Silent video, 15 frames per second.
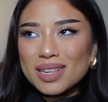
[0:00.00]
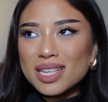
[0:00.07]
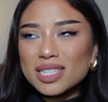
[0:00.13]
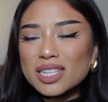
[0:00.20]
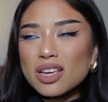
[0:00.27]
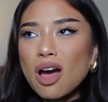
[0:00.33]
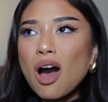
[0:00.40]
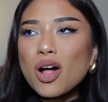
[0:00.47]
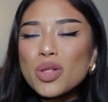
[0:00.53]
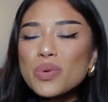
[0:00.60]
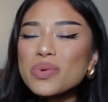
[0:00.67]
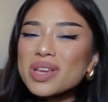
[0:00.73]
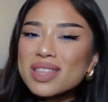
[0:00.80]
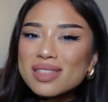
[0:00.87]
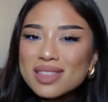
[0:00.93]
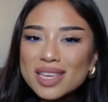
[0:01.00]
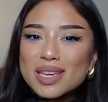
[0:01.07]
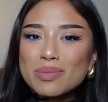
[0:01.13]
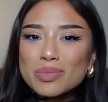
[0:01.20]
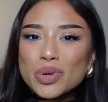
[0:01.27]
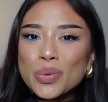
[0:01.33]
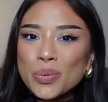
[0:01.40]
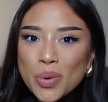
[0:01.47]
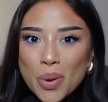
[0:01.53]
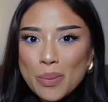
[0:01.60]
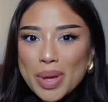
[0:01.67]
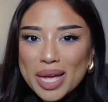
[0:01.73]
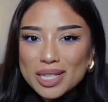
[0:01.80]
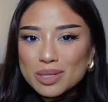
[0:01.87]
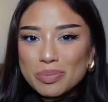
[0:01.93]
it's a Halloween themed
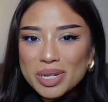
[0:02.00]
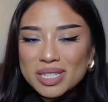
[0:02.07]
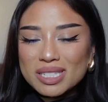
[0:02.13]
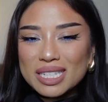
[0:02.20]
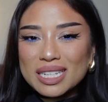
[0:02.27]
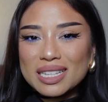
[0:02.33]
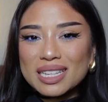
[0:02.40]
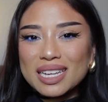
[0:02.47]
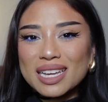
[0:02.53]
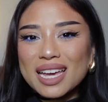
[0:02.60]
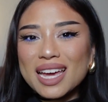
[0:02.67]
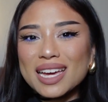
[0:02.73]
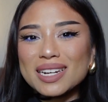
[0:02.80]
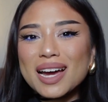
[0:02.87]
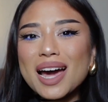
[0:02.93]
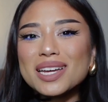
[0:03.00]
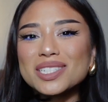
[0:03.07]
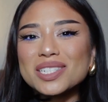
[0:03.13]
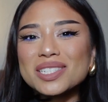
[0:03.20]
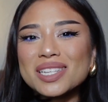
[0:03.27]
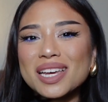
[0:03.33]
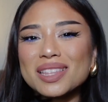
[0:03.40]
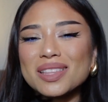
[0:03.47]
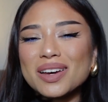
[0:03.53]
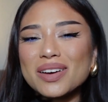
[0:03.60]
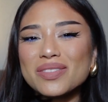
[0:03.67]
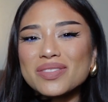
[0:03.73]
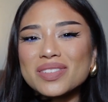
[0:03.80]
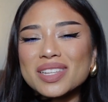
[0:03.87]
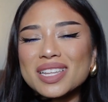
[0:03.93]
romance basically and I just I
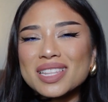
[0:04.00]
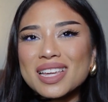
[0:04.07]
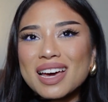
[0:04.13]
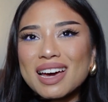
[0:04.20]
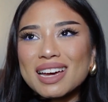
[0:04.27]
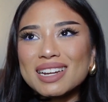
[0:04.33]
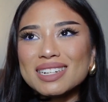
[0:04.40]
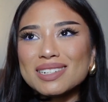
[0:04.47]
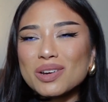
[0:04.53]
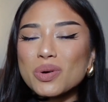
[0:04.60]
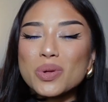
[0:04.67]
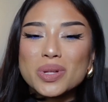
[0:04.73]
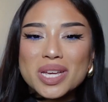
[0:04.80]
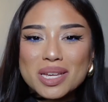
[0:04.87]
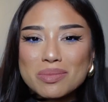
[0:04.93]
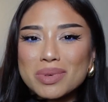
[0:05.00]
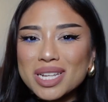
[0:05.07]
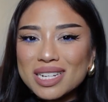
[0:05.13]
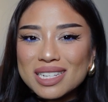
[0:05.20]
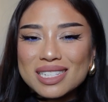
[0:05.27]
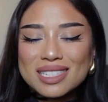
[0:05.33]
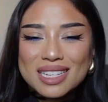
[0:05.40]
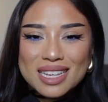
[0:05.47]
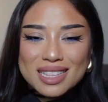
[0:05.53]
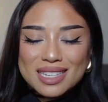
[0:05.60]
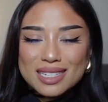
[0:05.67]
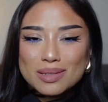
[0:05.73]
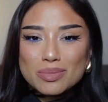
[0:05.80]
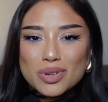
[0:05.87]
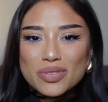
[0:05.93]
love that Nicole Kidman is in
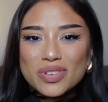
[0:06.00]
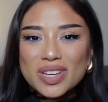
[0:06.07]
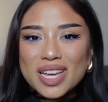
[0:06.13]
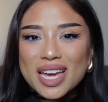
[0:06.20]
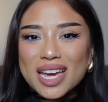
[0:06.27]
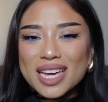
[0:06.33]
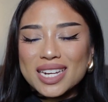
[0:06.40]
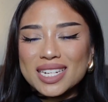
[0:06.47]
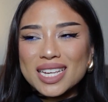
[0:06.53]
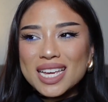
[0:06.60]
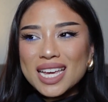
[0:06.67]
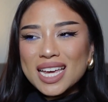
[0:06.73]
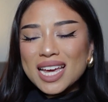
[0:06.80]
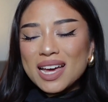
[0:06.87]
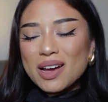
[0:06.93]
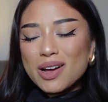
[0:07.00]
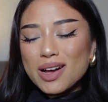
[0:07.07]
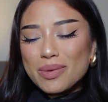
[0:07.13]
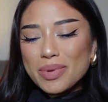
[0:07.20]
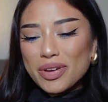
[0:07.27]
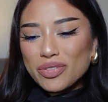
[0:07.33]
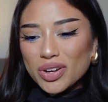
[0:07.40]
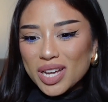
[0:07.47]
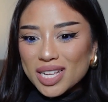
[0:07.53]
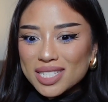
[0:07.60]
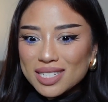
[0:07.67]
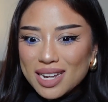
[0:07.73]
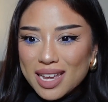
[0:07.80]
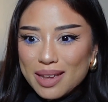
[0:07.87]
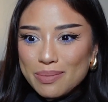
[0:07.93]
this movie and um, I forget
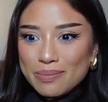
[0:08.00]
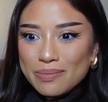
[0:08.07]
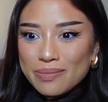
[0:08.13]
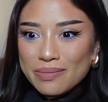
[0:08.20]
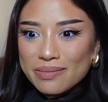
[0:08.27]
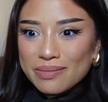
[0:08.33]
his name